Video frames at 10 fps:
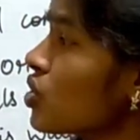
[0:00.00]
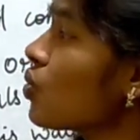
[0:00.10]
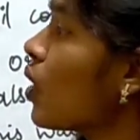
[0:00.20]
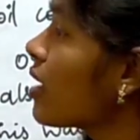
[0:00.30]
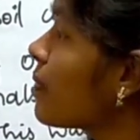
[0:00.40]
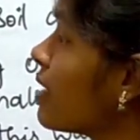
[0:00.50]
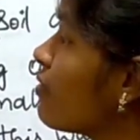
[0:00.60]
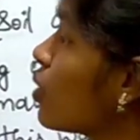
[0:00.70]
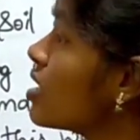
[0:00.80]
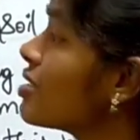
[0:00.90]
So what
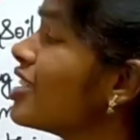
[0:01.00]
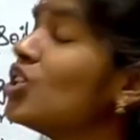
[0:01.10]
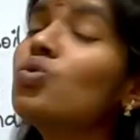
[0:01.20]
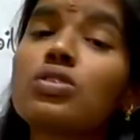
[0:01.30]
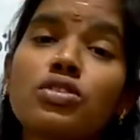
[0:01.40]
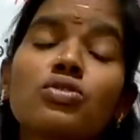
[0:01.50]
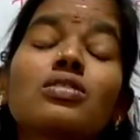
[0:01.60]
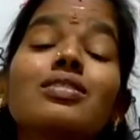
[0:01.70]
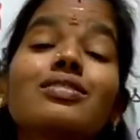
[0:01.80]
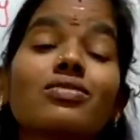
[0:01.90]
happened? What is the use to
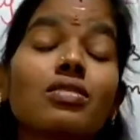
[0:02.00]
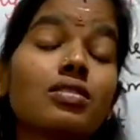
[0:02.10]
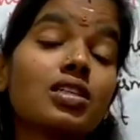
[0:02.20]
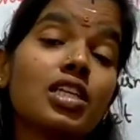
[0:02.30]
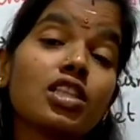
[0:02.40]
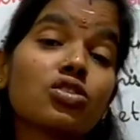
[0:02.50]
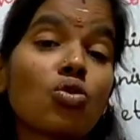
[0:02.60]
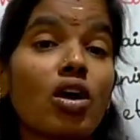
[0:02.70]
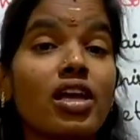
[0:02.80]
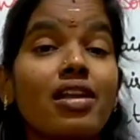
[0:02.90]
turning the
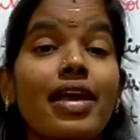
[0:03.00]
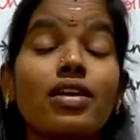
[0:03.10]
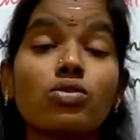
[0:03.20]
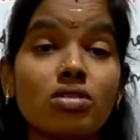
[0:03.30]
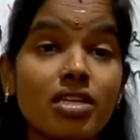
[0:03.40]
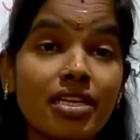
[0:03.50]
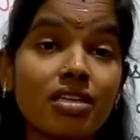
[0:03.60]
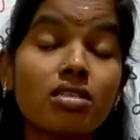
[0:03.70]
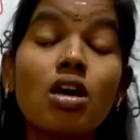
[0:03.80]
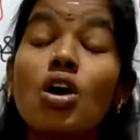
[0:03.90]
soil and loosening
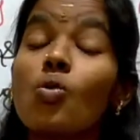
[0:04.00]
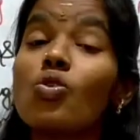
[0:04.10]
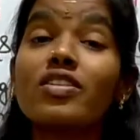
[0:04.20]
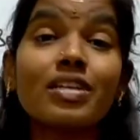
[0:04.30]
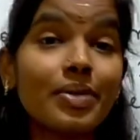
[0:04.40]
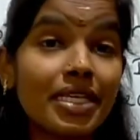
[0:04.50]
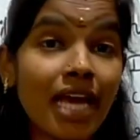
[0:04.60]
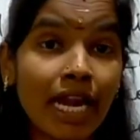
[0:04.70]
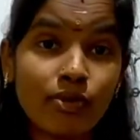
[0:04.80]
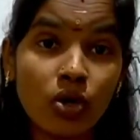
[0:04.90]
it? What will be the
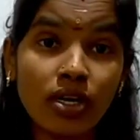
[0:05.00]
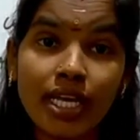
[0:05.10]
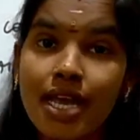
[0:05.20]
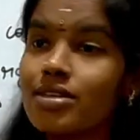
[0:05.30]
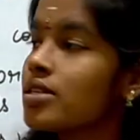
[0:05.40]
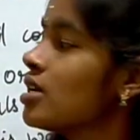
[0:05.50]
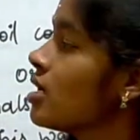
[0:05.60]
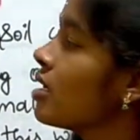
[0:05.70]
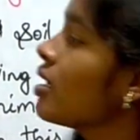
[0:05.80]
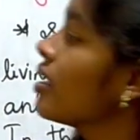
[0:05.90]
advantage?
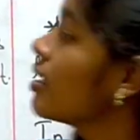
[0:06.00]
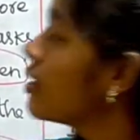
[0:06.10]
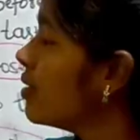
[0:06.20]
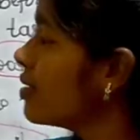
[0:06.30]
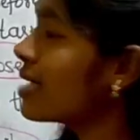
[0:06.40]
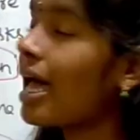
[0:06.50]
This